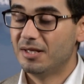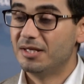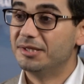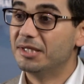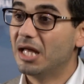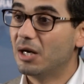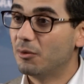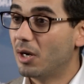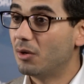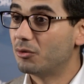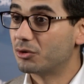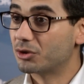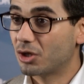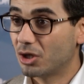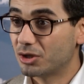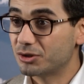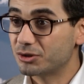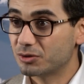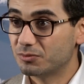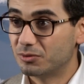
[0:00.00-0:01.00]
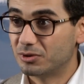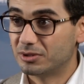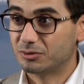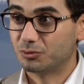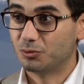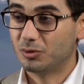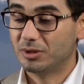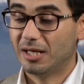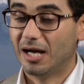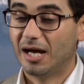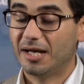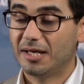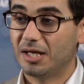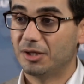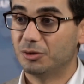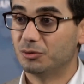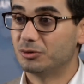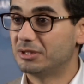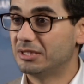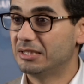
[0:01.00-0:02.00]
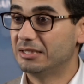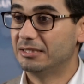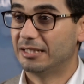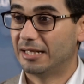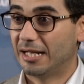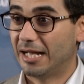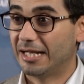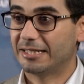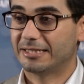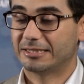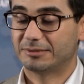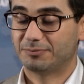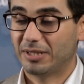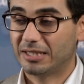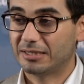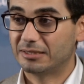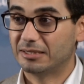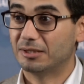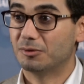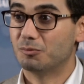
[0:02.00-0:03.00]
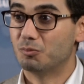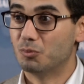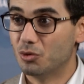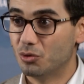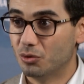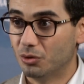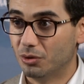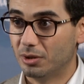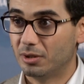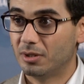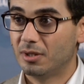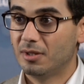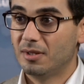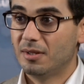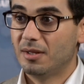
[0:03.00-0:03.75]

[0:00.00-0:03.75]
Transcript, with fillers: Now our customers with I I O T, they are expecting more.